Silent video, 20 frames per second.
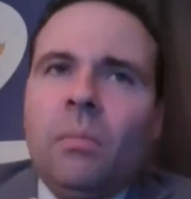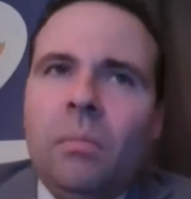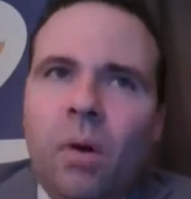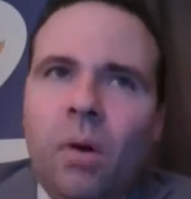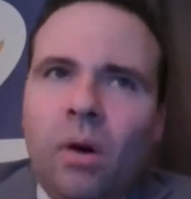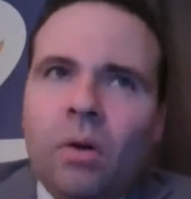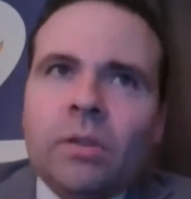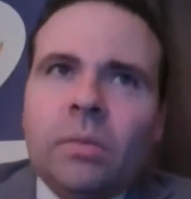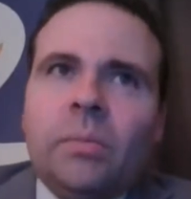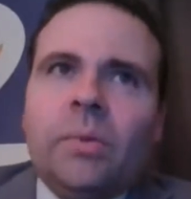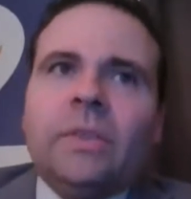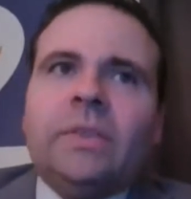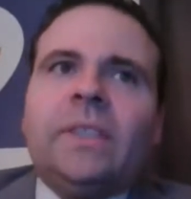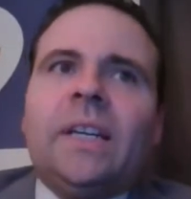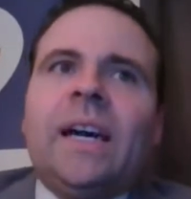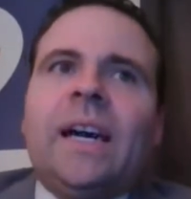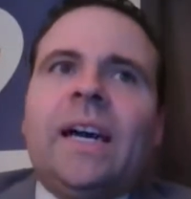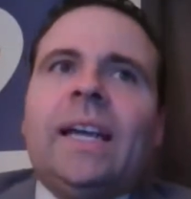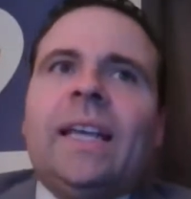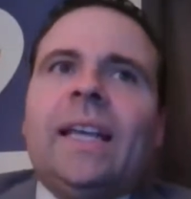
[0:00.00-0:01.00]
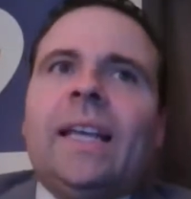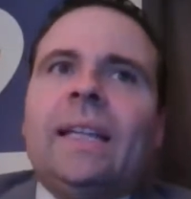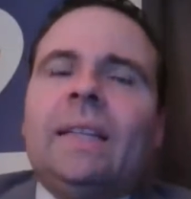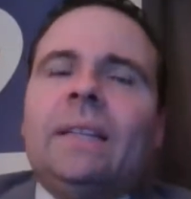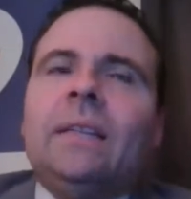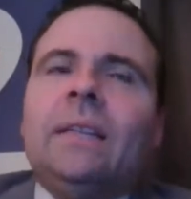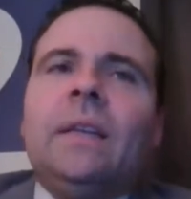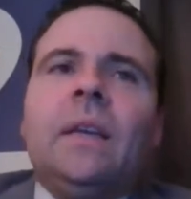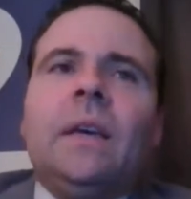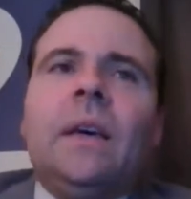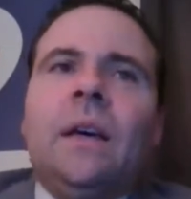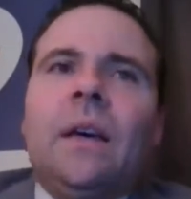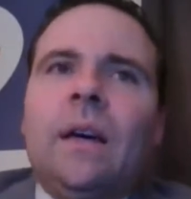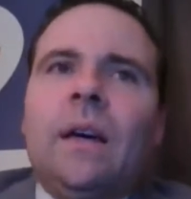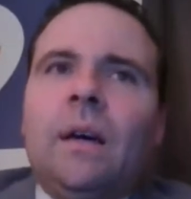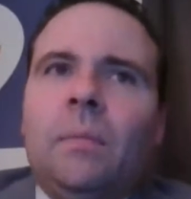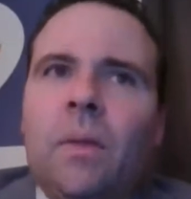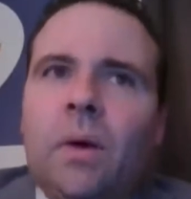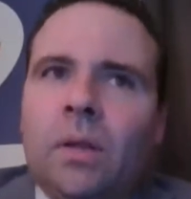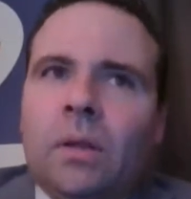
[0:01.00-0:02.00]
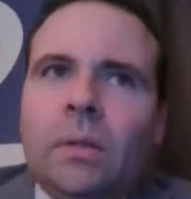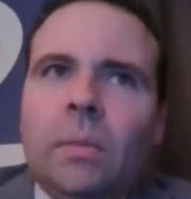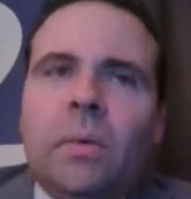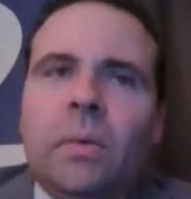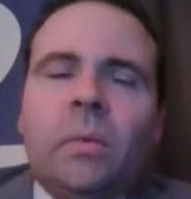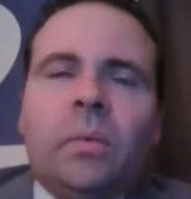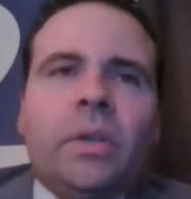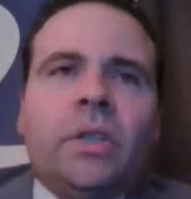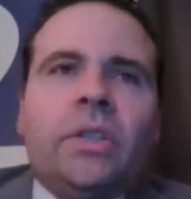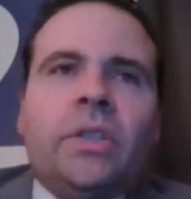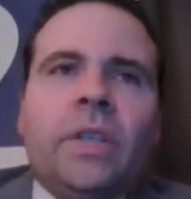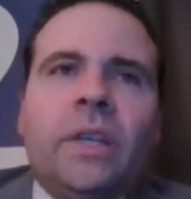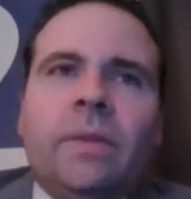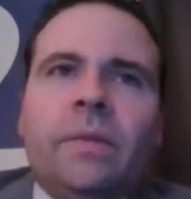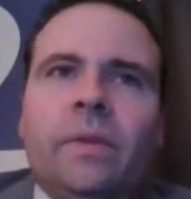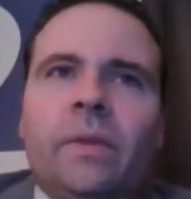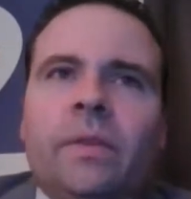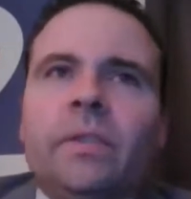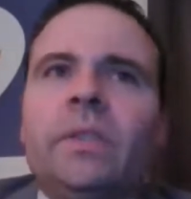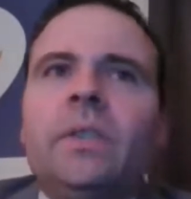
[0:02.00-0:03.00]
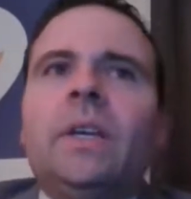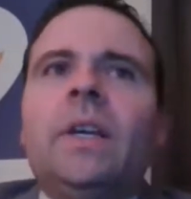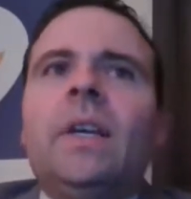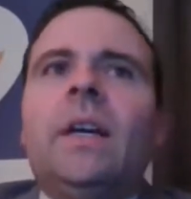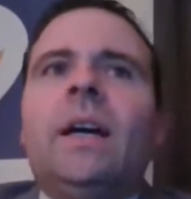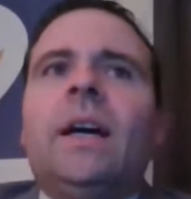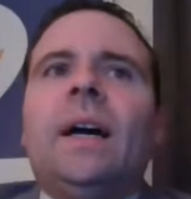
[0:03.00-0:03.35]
multiple tight ends, multiple receivers.